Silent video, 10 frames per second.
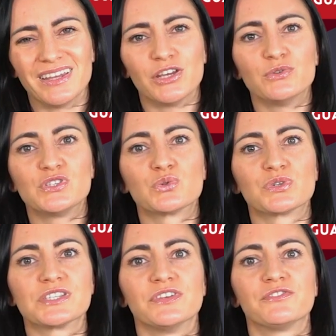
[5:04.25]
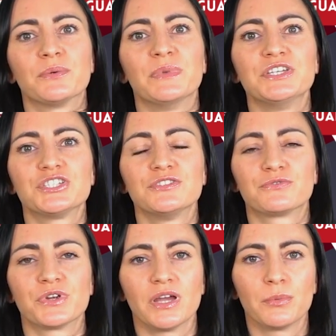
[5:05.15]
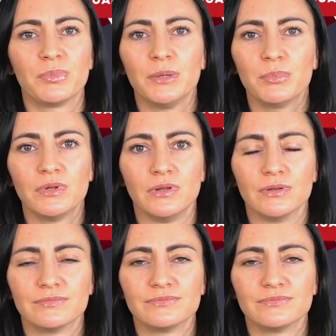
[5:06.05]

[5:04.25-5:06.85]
and a good source of information for young people.